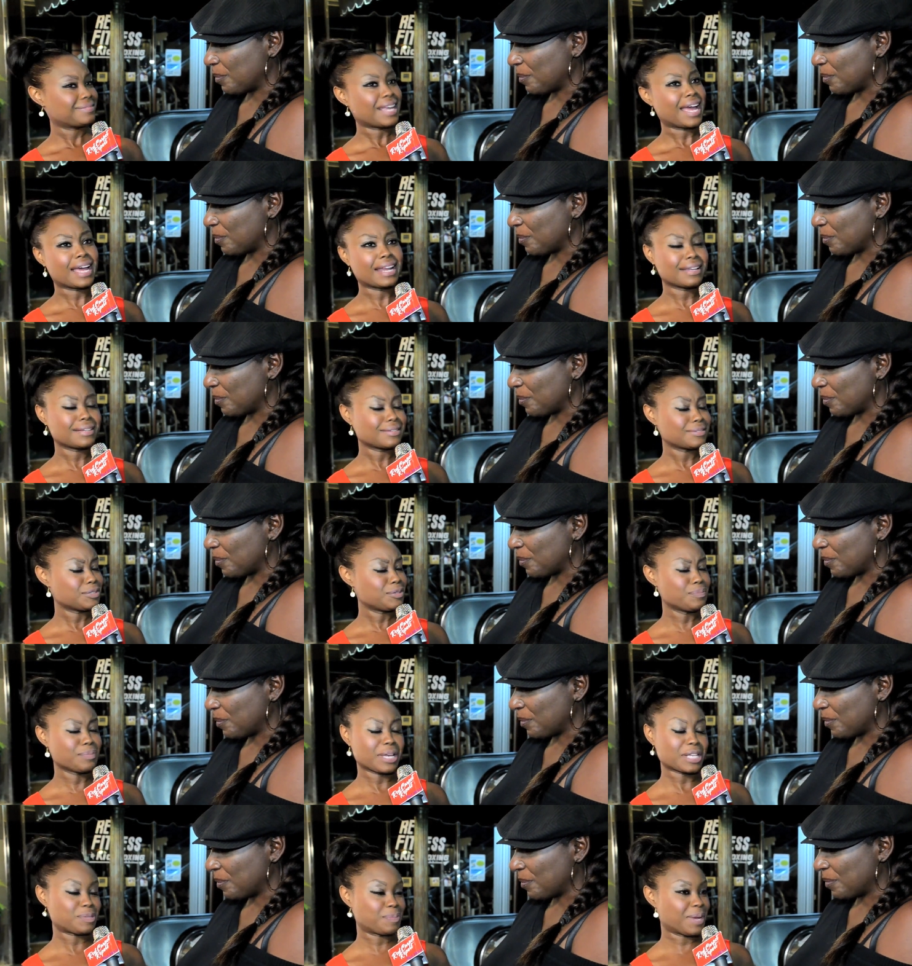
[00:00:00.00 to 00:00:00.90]
Speaker 1: I, you
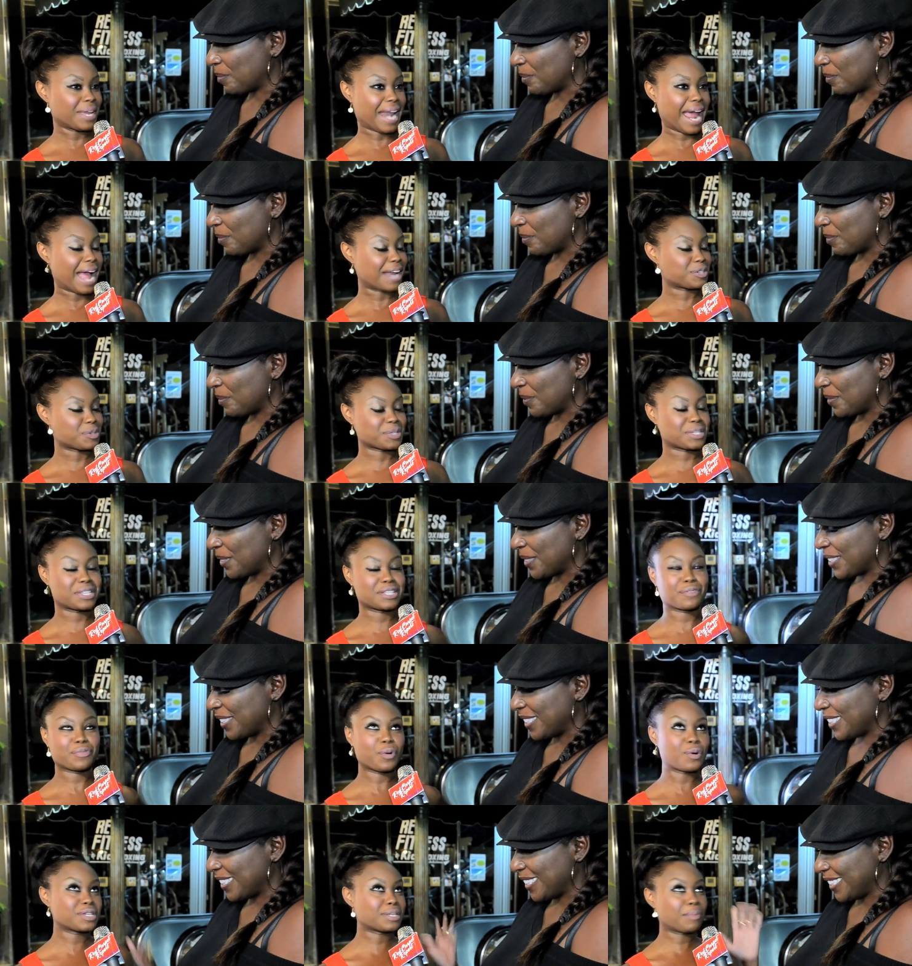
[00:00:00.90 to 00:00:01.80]
must be an actress because,
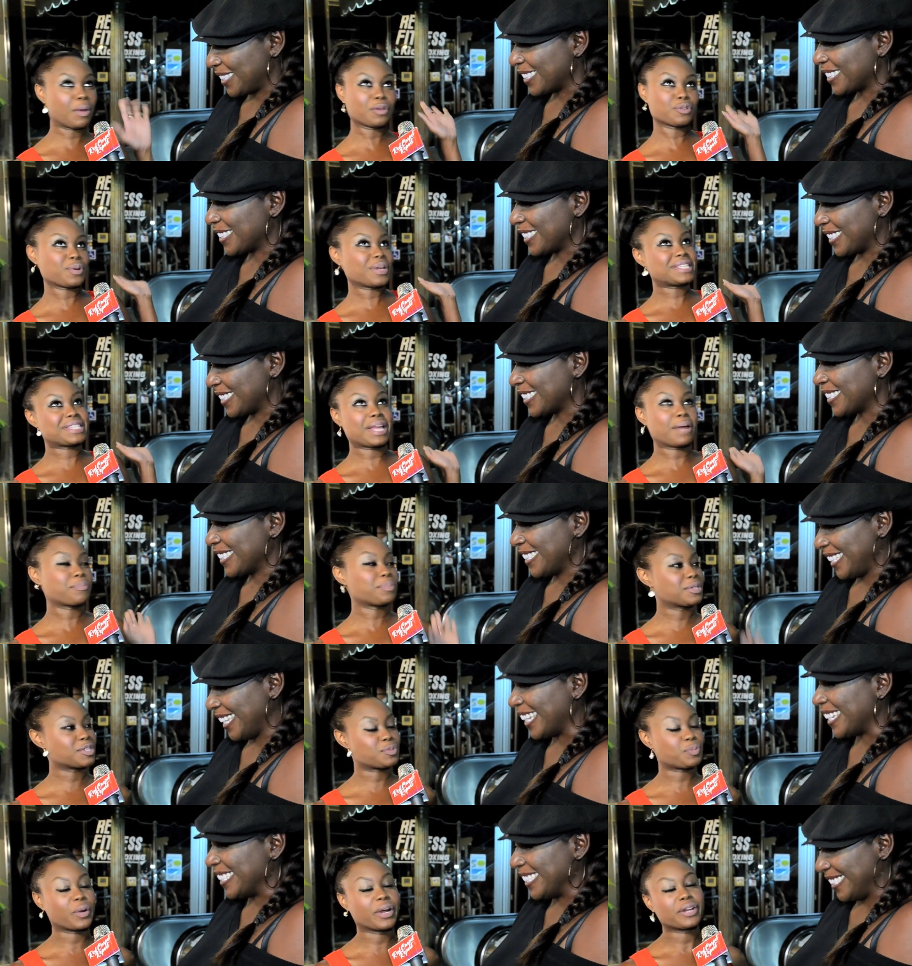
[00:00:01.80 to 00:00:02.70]
of course, I'm all dressed up
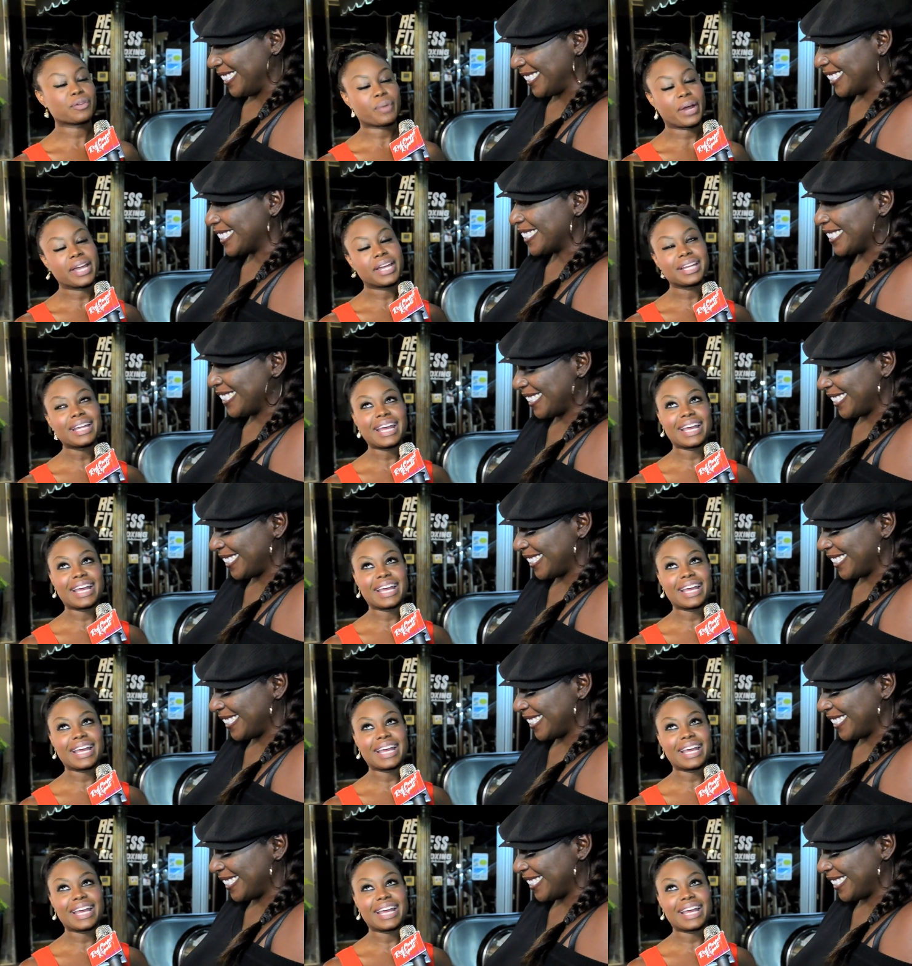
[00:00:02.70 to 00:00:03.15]
in Sprint, right?